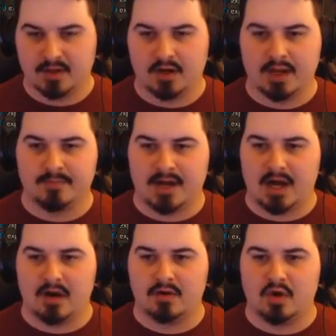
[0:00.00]
Okay,
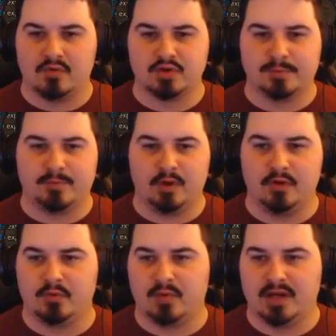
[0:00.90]
I'll go over to
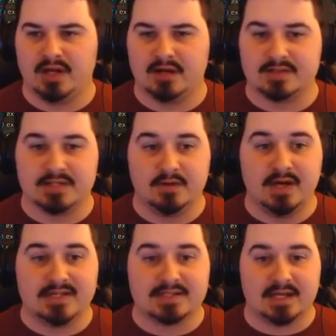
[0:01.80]
Popolion real quick and I'll see you
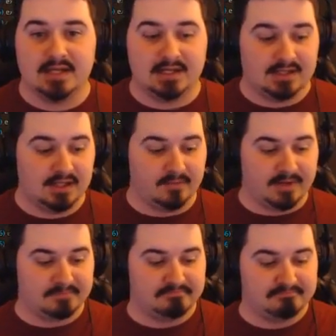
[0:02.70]
guys in a little
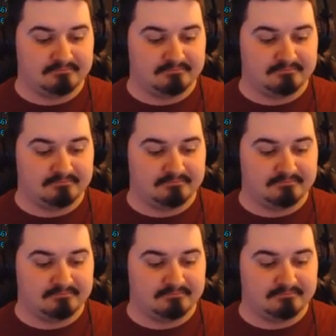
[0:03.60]
bit.